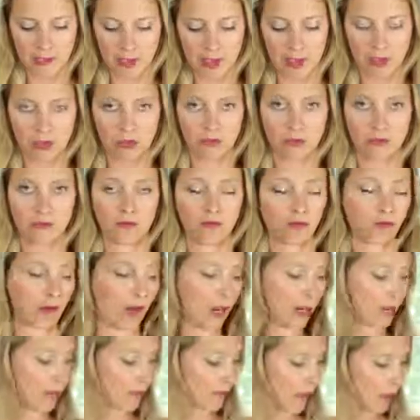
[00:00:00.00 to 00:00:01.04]
to use a
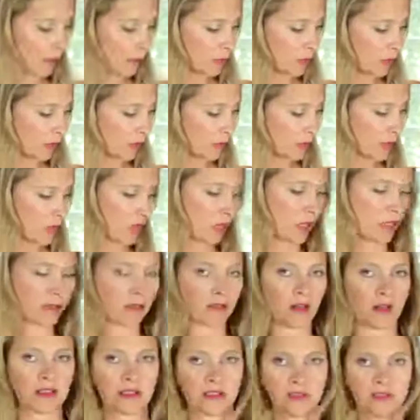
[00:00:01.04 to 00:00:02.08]
variety of apples so that you get
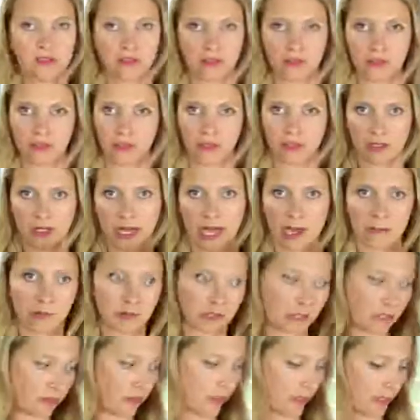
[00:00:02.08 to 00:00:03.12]
lots of different
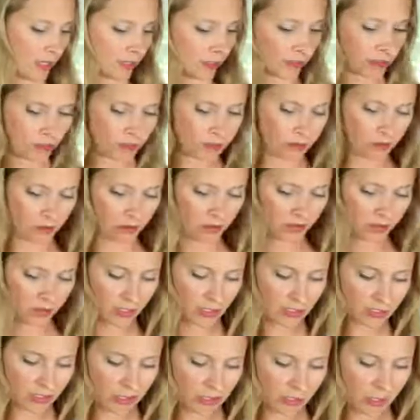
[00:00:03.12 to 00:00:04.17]
appley flavors. So I've got
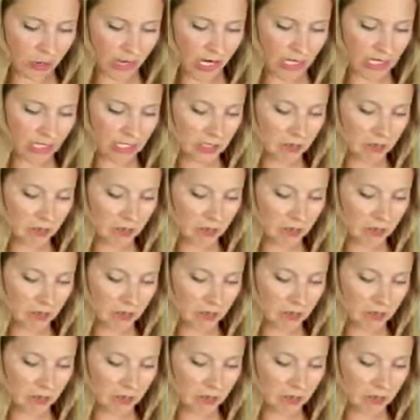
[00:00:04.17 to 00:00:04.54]
here some Granny